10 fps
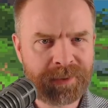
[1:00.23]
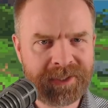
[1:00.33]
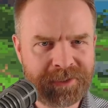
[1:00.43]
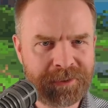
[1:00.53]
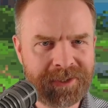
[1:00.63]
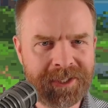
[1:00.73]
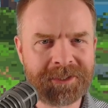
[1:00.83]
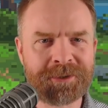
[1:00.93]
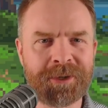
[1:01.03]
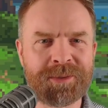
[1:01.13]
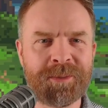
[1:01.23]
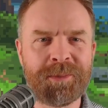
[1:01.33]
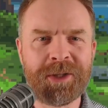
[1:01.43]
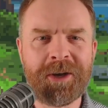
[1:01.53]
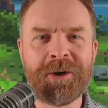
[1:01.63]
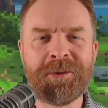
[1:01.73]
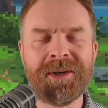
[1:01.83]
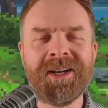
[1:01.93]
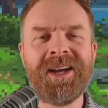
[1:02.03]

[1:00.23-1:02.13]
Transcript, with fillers: a link to it in the description below.